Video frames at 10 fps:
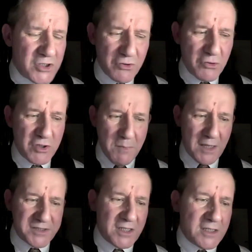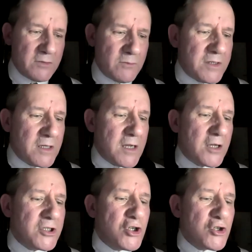Scrooge muttered with an
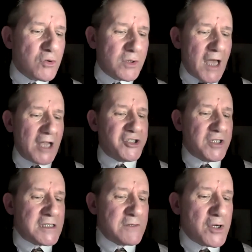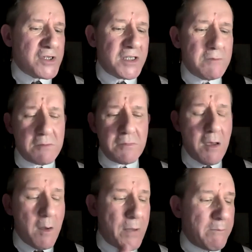unusual catching in his voice that it was a
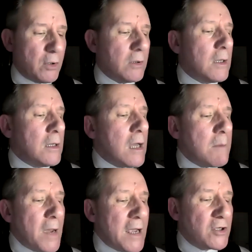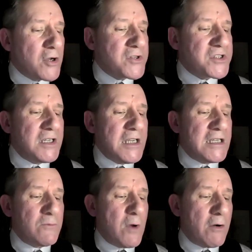uh, pimple and begged the ghost to
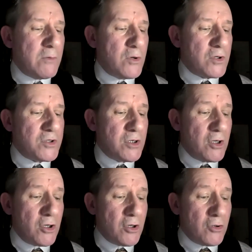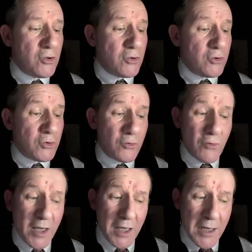lead him where he would. You
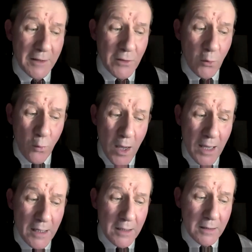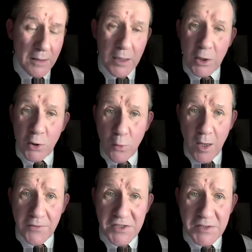recollect the way?
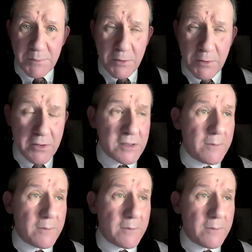inquired the spirit.